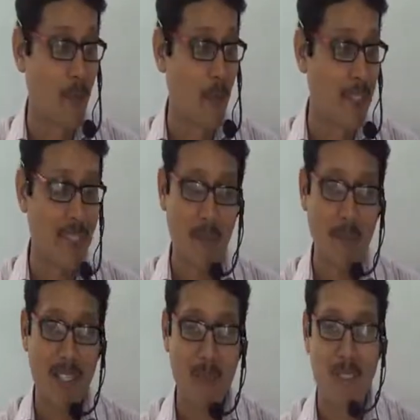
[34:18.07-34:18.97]
So
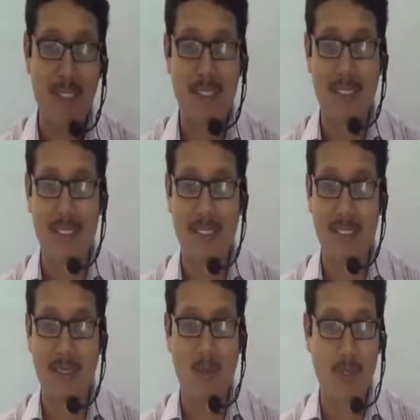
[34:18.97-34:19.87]
basic mathematics
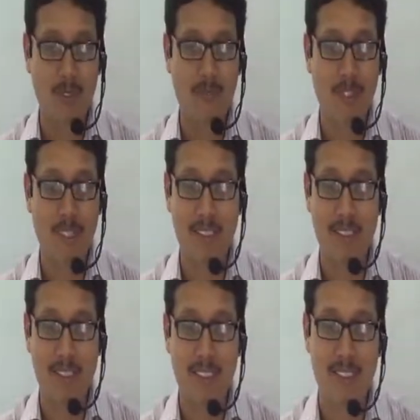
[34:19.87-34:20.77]
is what we
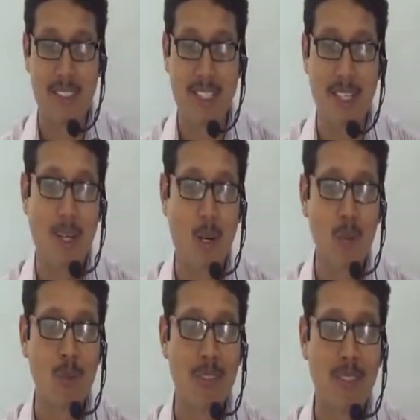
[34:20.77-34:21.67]
discussed till
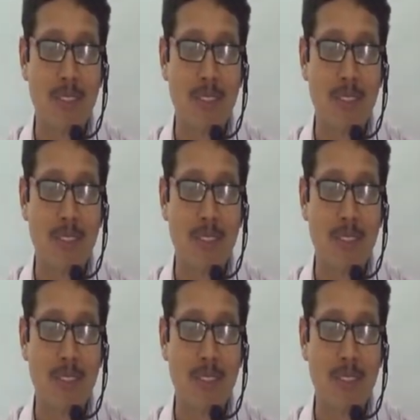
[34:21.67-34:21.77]
now.